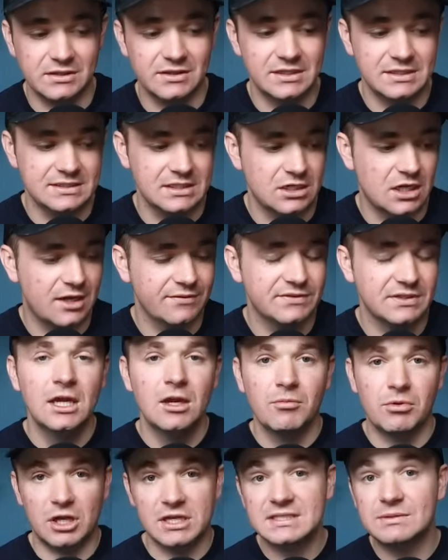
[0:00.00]
LinkedIn
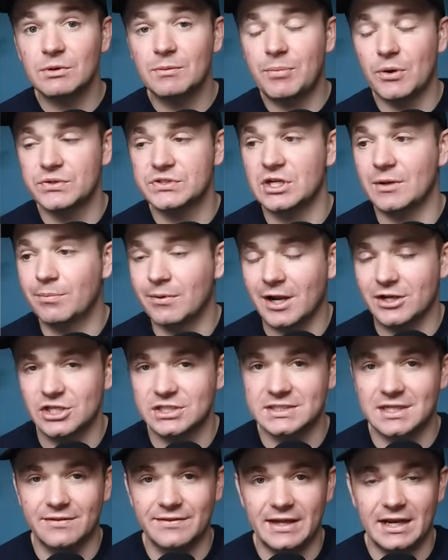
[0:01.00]
often, but also we post our
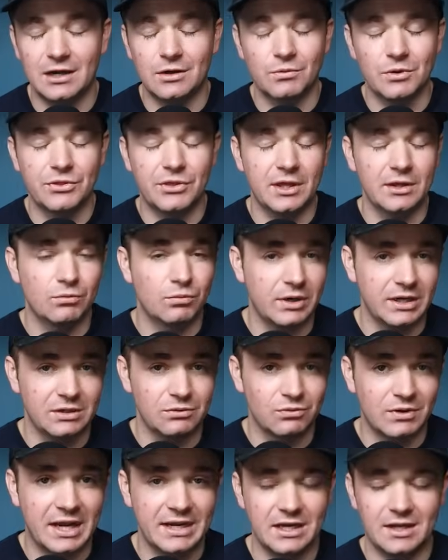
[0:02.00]
projects on there with a
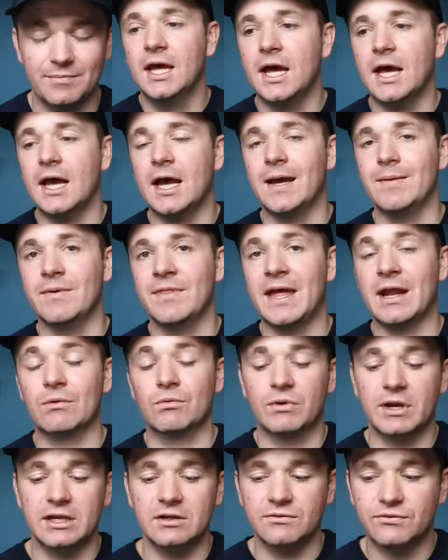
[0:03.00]
written write-up. Um, and that
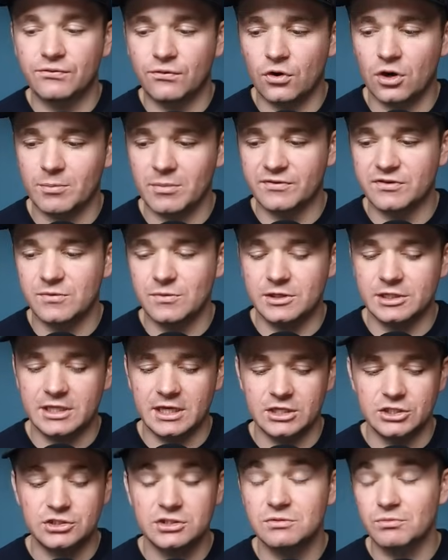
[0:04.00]
written form of
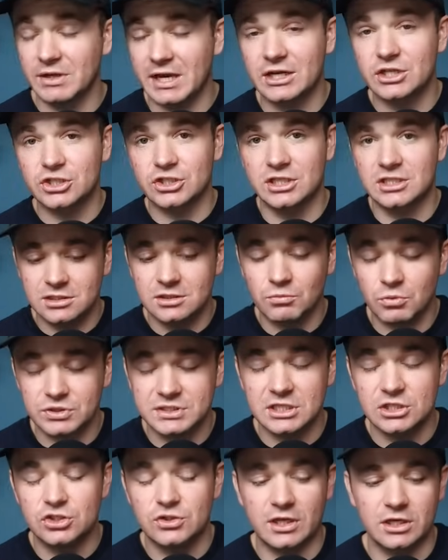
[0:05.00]
communication, we actually will
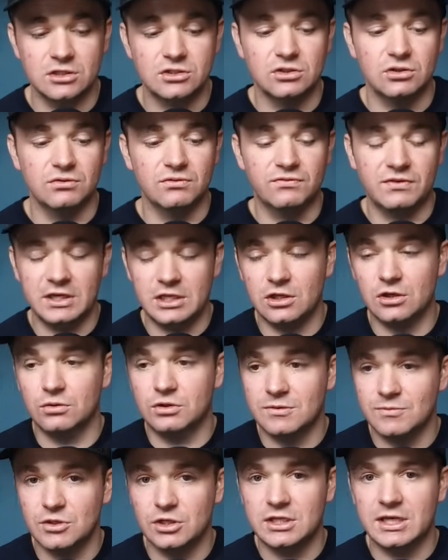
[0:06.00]
teach you how to do video
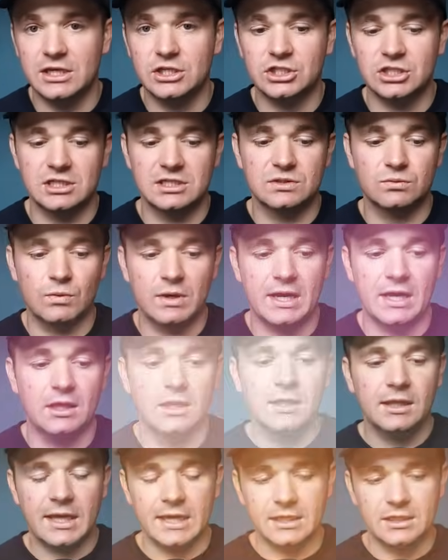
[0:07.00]
communication as
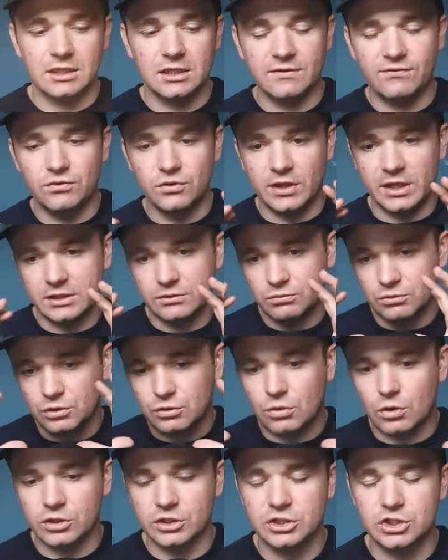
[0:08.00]
well. Like if you like
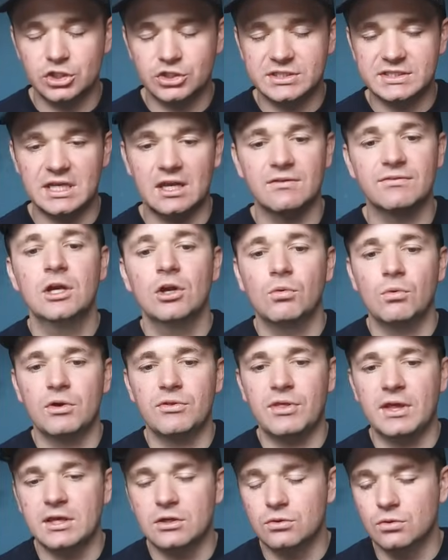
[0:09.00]
recorded yourself
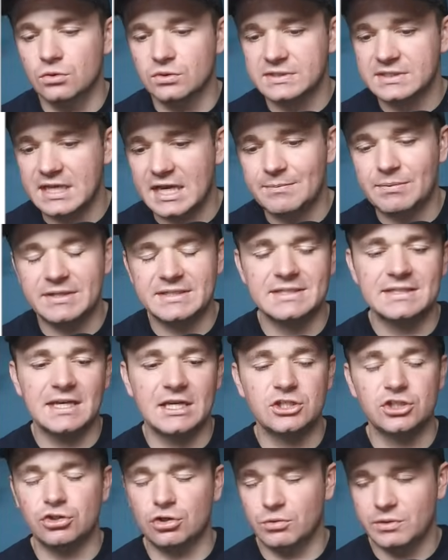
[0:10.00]
with a Google slide
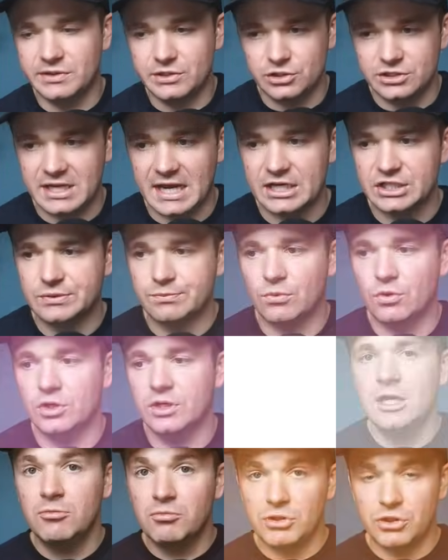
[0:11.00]
presentation or with your
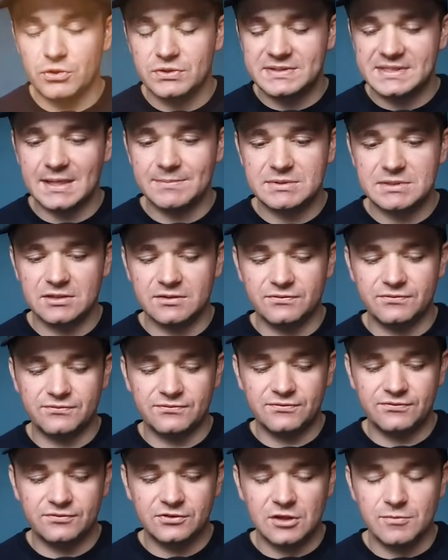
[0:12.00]
dashboard, but those types
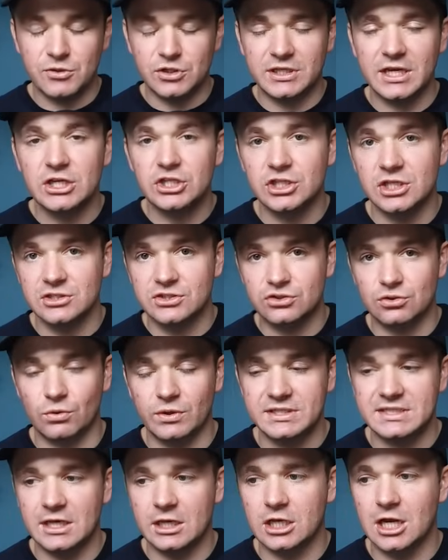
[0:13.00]
of communication and
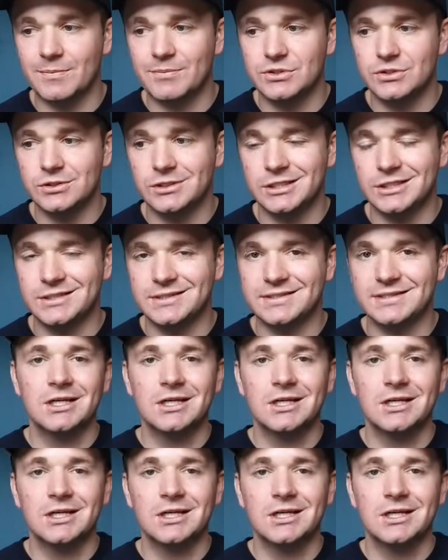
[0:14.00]
storytelling opportunities